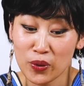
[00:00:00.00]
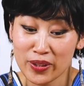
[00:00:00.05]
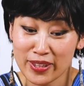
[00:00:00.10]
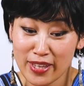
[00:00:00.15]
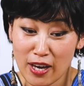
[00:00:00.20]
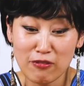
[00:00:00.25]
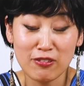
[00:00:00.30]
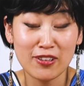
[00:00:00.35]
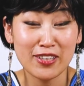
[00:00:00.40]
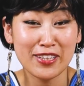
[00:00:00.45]
will
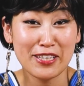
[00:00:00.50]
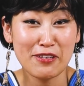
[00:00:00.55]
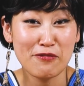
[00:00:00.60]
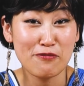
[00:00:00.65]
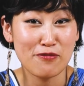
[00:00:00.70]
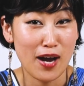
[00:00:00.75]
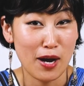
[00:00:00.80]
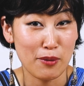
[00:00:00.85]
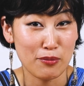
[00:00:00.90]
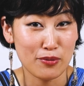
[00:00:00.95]
definitely need
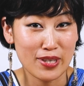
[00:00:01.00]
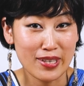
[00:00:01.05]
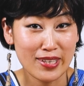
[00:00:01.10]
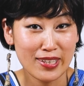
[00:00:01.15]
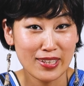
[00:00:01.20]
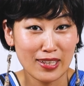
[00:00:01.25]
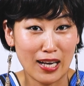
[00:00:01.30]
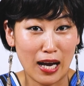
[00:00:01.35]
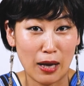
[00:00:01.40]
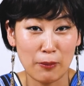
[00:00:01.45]

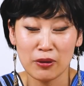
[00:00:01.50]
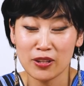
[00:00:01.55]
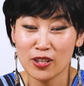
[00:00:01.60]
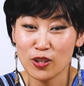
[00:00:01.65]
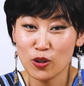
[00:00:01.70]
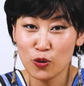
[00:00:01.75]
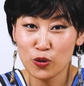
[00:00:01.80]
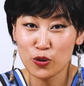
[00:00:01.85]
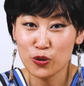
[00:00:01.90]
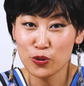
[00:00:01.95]
fabric. I'm gonna
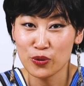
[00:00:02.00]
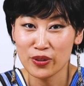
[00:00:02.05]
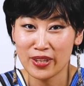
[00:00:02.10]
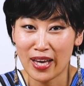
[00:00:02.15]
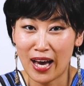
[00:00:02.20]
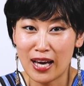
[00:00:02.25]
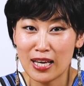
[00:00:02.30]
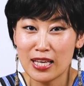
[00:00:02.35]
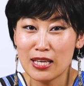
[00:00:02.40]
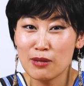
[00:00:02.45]
go through
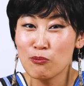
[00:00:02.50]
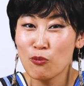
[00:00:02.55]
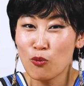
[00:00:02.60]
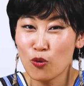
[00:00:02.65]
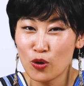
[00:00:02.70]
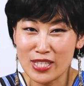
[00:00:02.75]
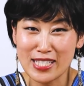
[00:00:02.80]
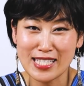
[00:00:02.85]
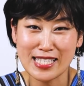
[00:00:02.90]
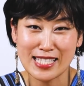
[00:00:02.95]
that in
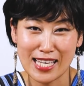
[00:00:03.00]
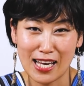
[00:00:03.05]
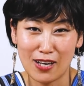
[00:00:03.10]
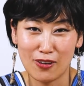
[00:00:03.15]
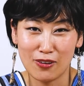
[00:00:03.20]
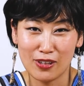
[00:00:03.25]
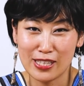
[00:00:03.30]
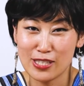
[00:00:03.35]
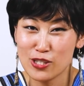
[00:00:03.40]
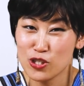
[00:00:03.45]
more
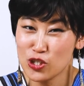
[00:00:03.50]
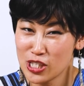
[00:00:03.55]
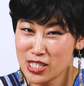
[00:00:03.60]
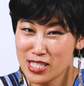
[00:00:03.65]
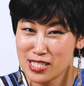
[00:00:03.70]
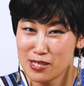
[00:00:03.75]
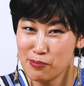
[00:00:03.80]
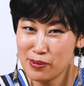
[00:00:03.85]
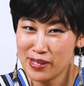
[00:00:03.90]
detail in just a